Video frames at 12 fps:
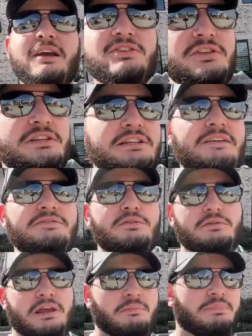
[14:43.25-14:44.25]
So this gives you
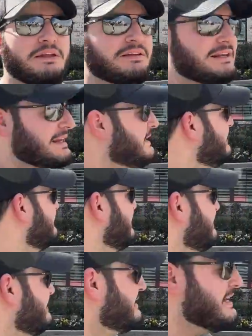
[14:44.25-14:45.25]
the ability to
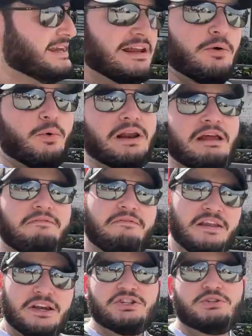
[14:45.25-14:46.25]
see what a
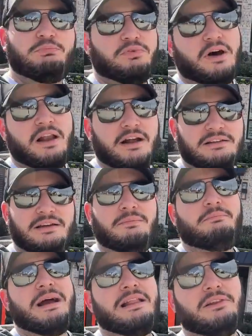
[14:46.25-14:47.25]
finished product
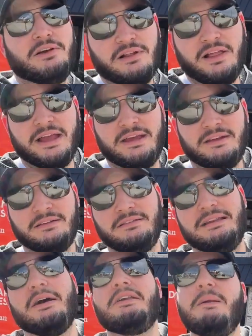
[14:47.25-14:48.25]
might look like.
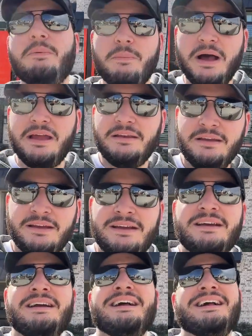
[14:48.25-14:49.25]
Now keep in mind,
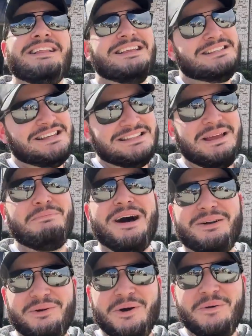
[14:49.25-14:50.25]
this is a
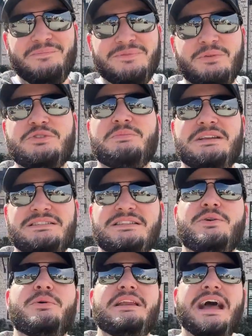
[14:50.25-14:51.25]
model home, which means it's
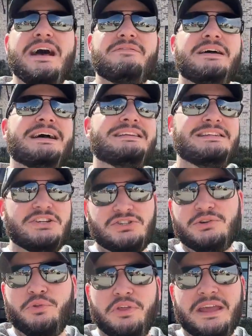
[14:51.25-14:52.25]
going to have
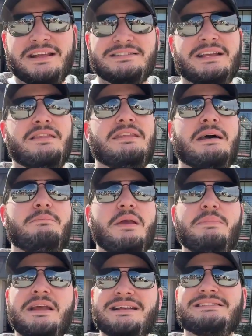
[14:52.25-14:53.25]
additional things that
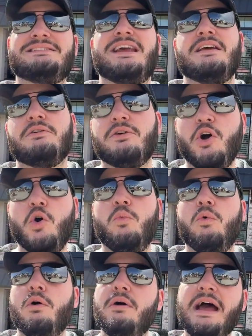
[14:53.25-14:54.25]
maybe a standard home
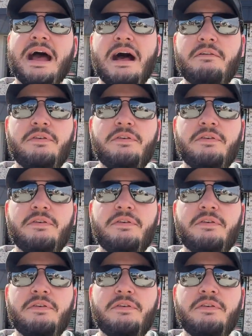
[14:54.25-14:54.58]
won't have.